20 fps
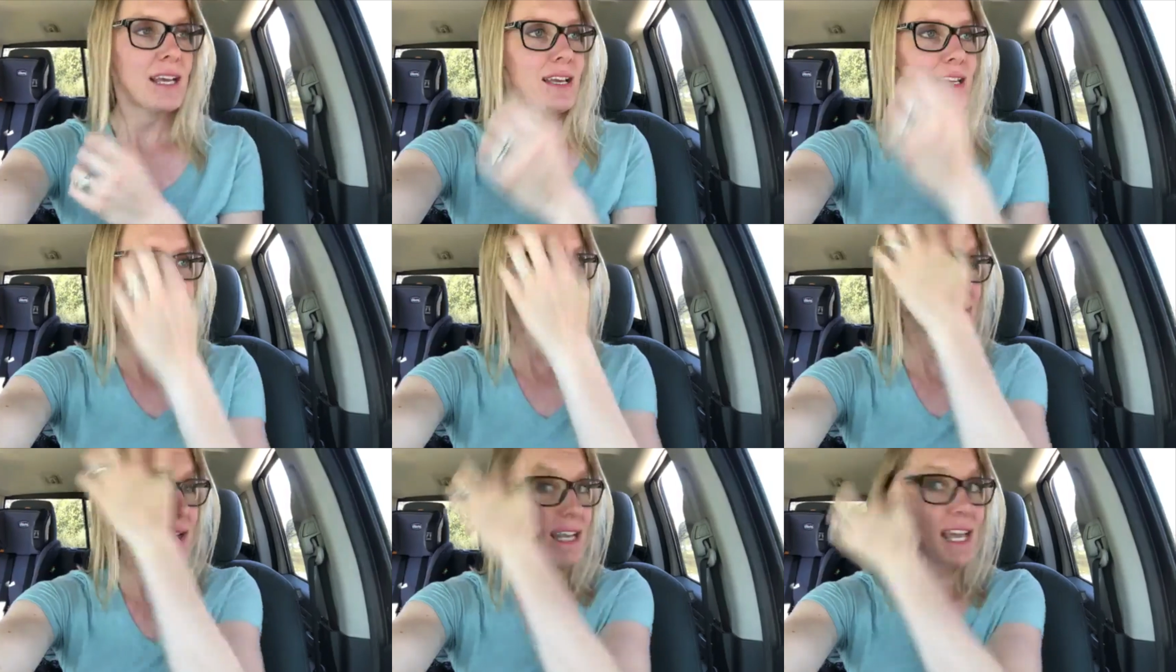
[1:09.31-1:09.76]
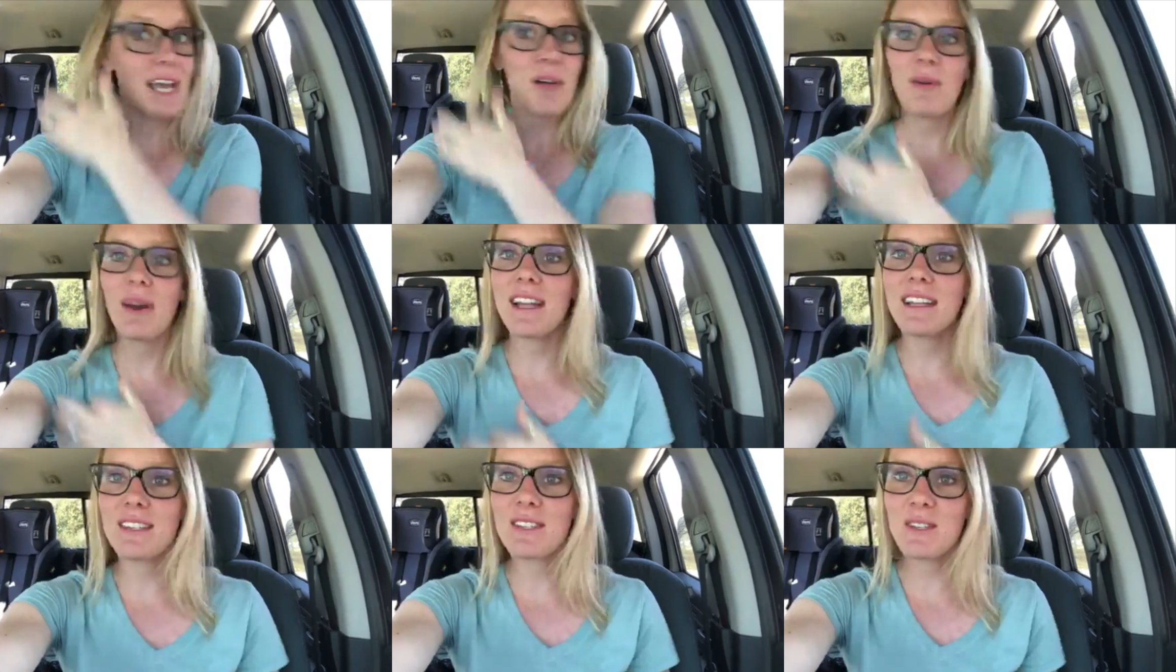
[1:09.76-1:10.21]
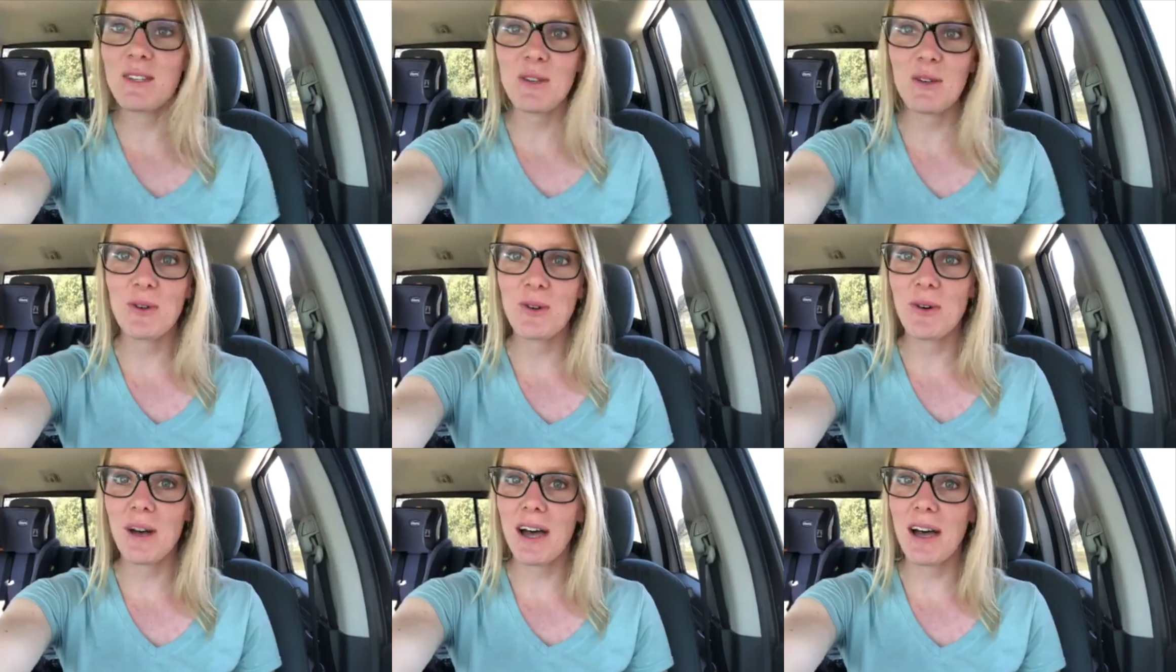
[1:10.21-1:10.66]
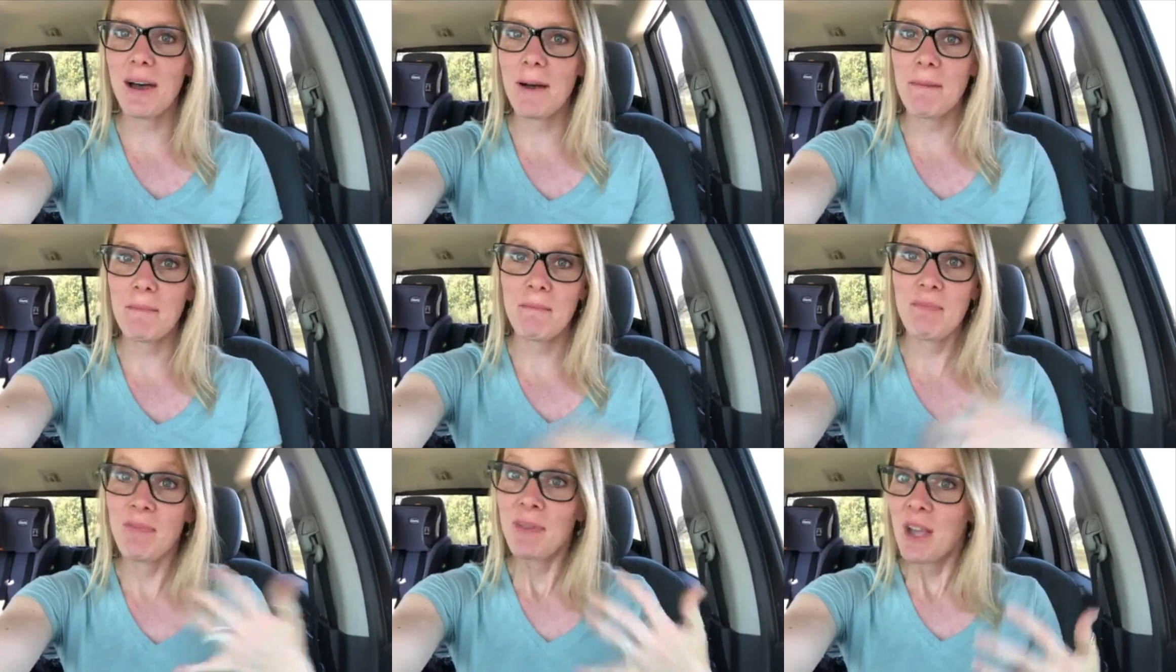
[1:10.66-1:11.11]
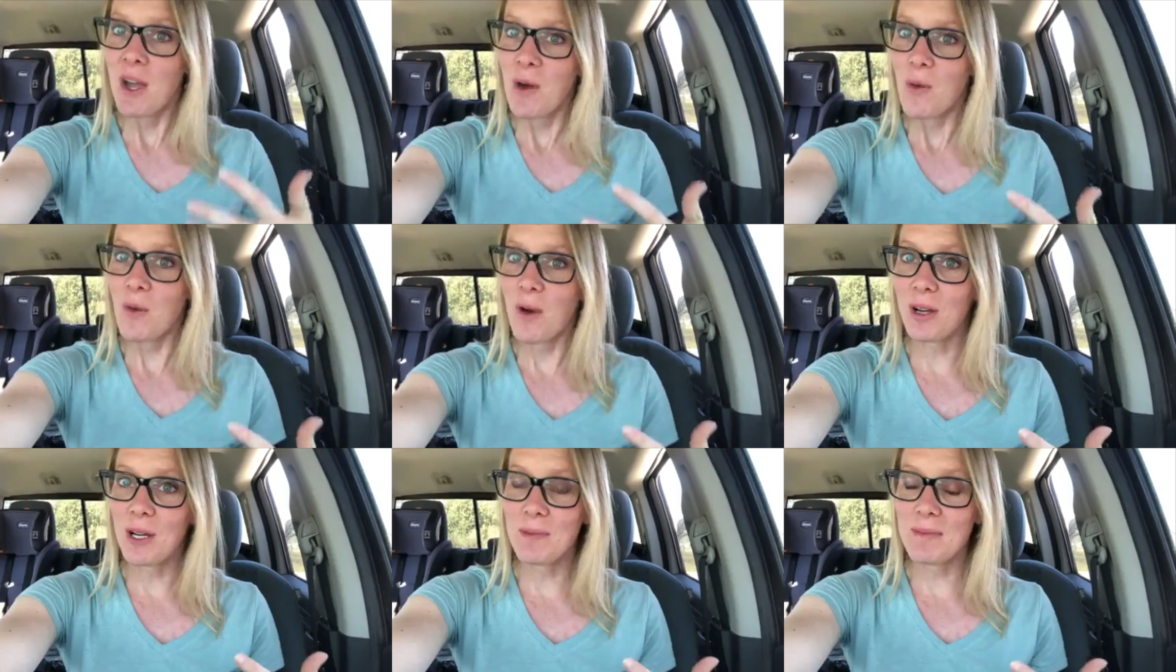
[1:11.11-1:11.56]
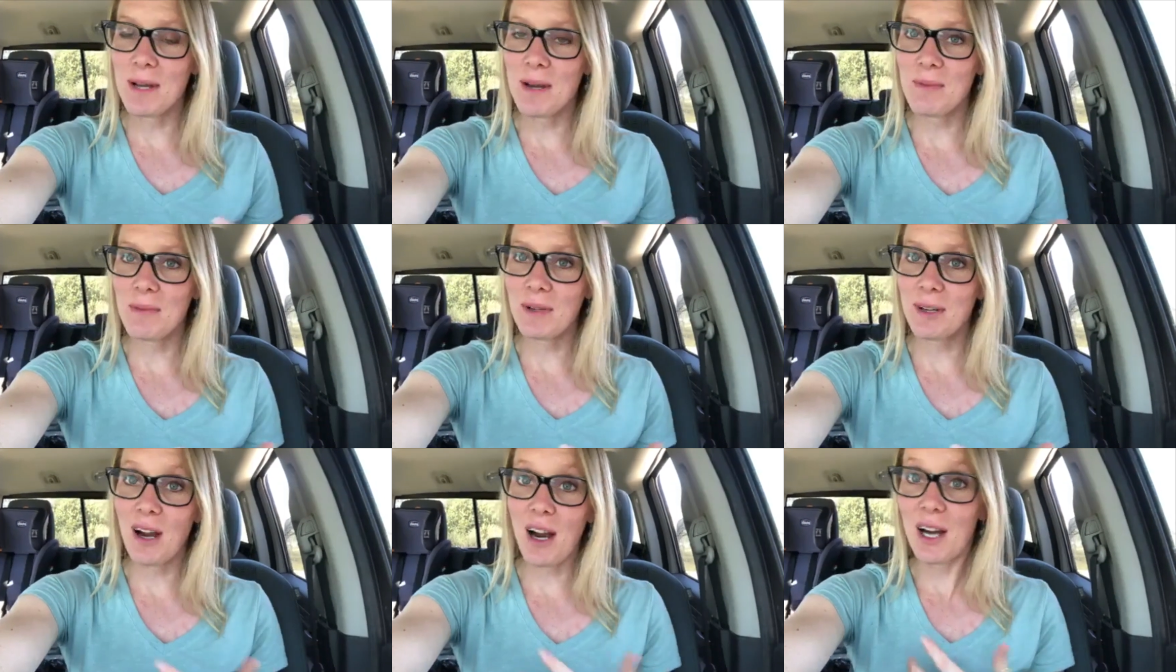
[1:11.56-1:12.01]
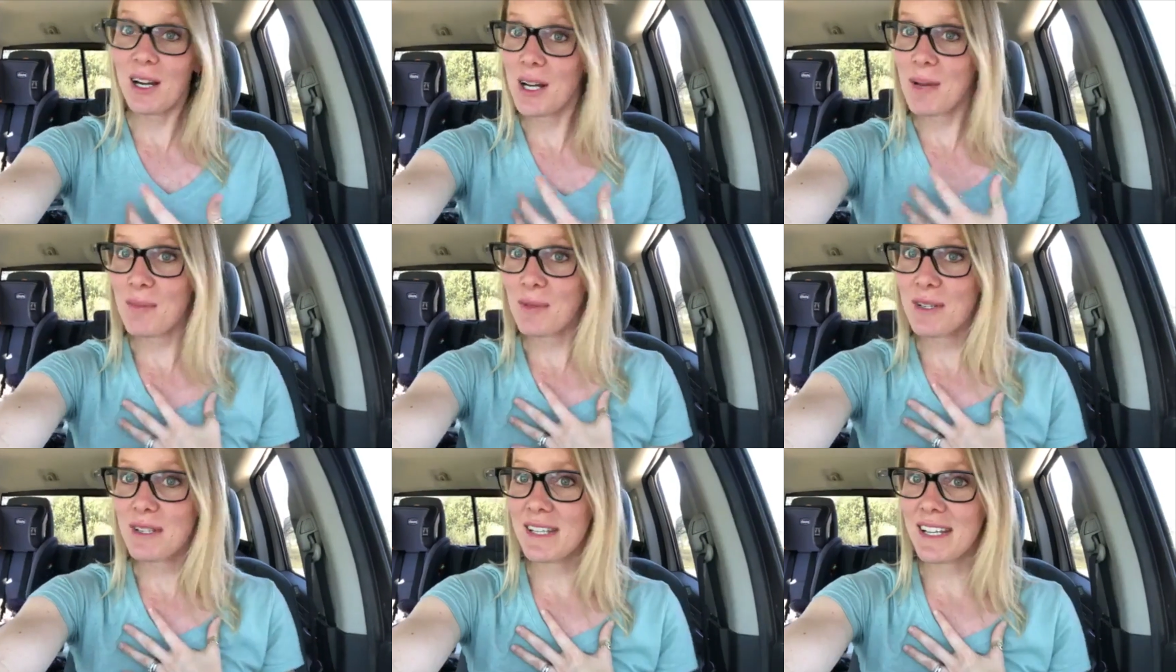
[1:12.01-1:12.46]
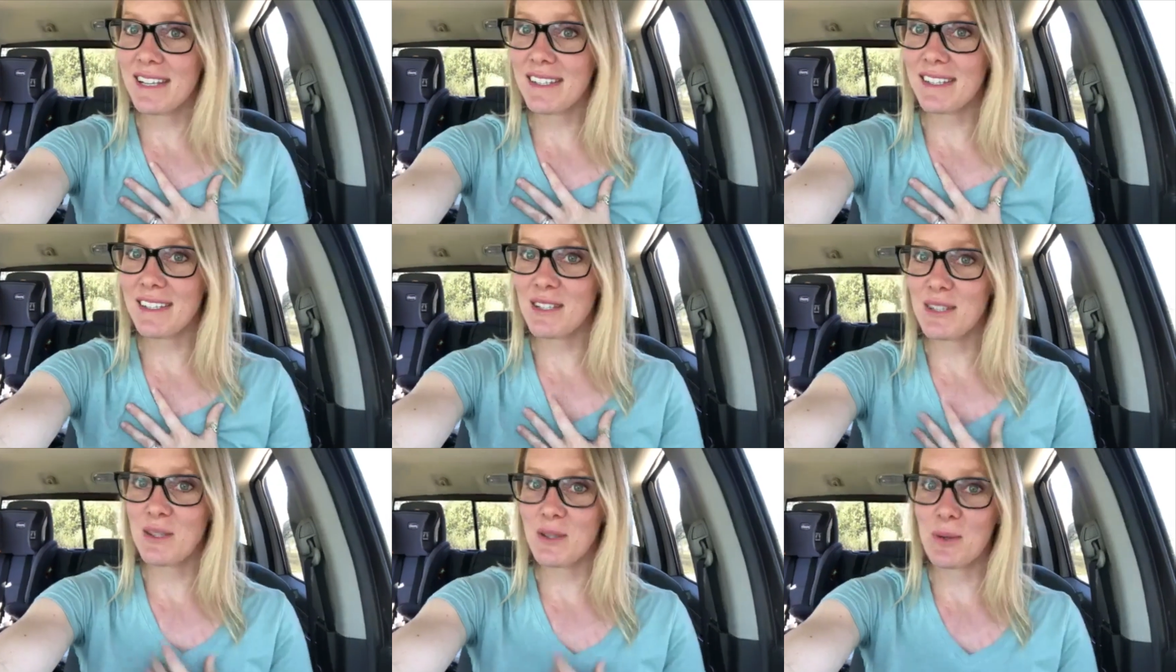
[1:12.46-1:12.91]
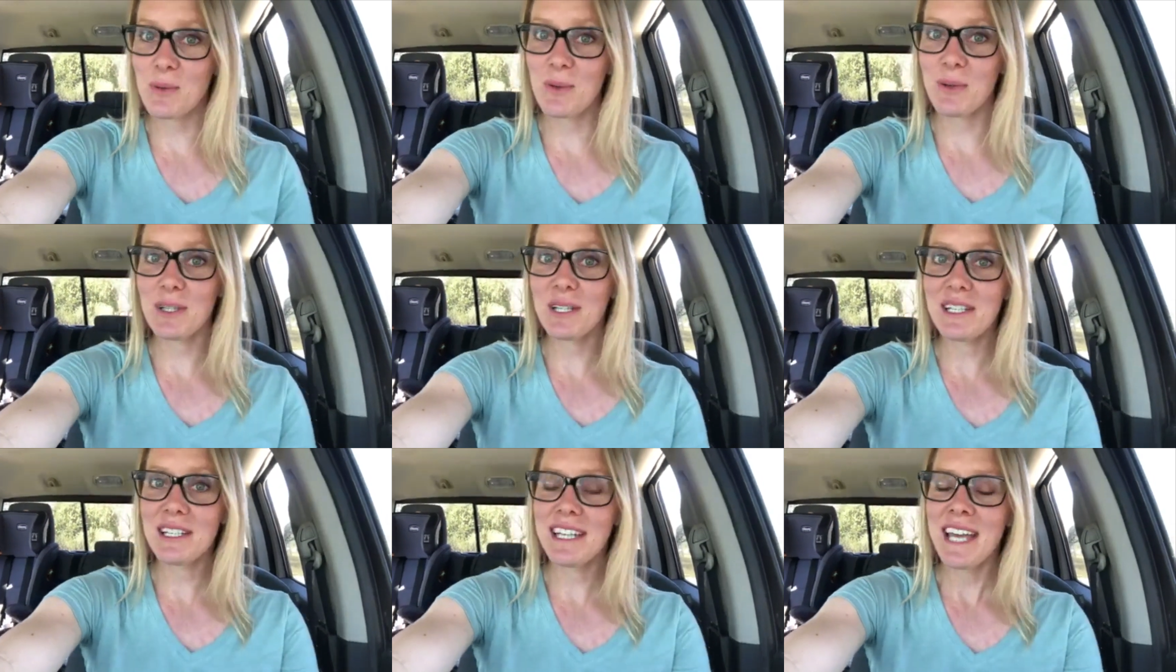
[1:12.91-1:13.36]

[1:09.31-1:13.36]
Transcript: So I can't wait to welcome our number 6 into the world